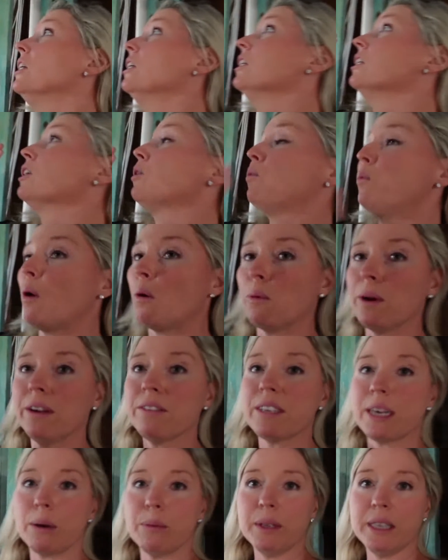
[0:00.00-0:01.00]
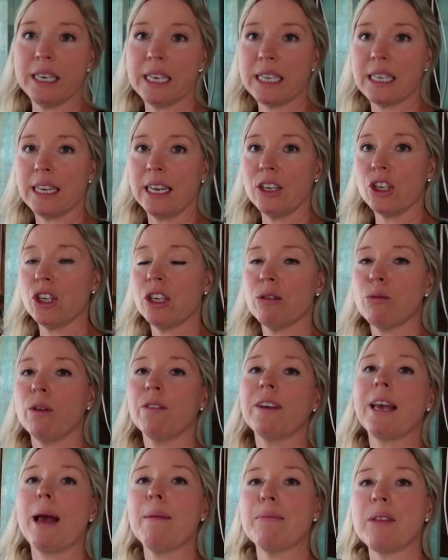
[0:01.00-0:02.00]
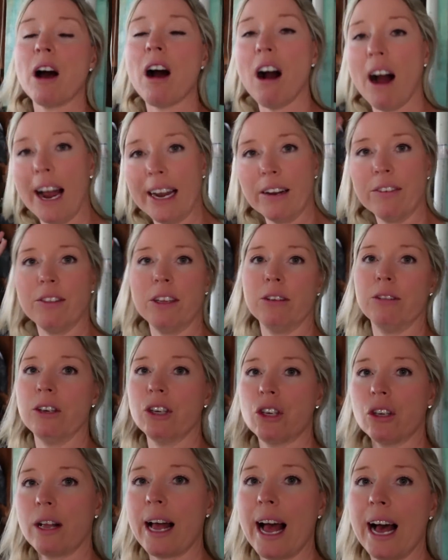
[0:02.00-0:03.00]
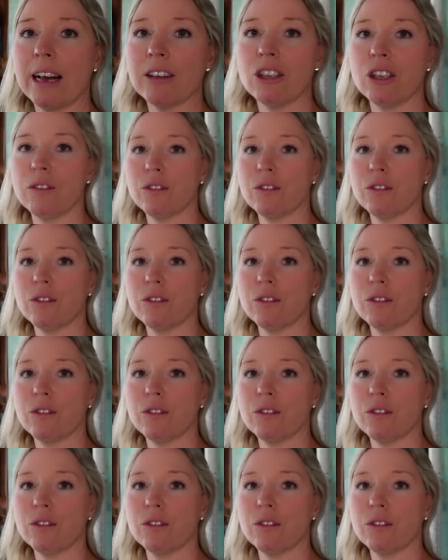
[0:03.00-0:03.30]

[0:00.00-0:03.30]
So what we've done with the extension is we've kept the height of the original house.